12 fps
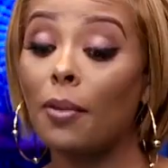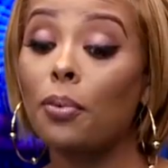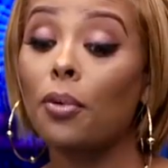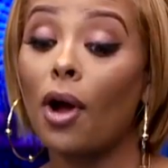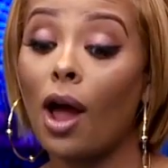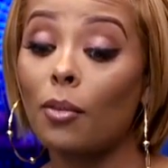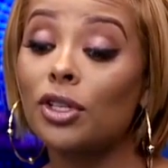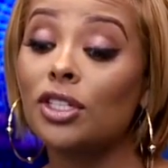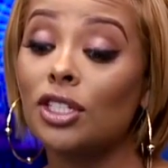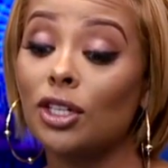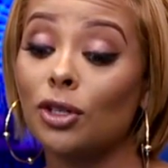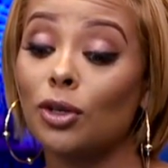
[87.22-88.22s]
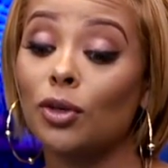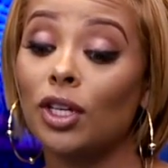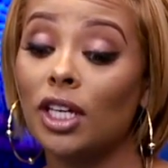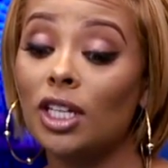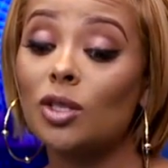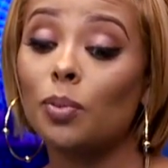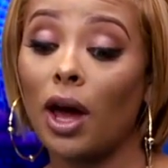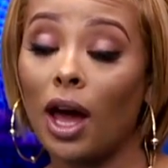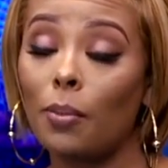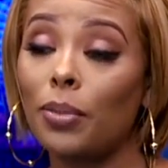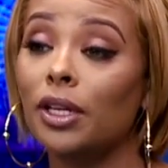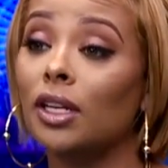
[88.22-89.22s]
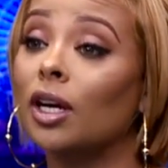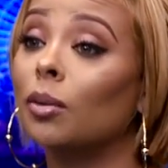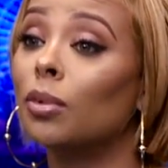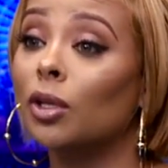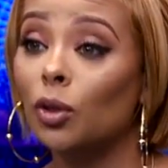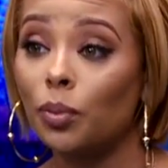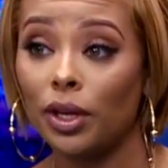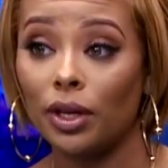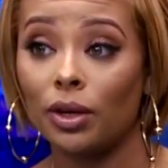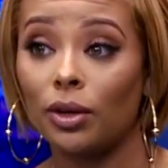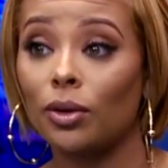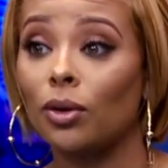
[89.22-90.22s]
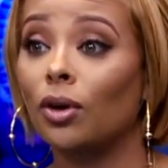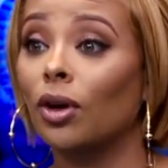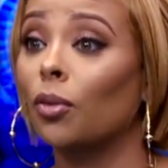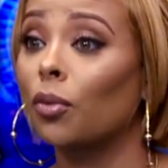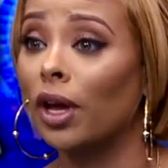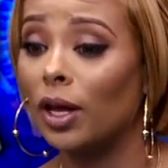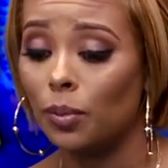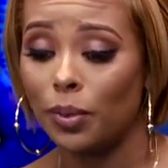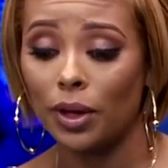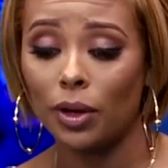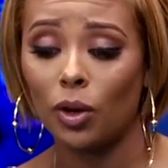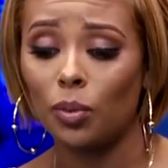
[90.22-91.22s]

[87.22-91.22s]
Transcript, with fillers: a lot of free time. I promise you, he's popping a blue pill or a red pill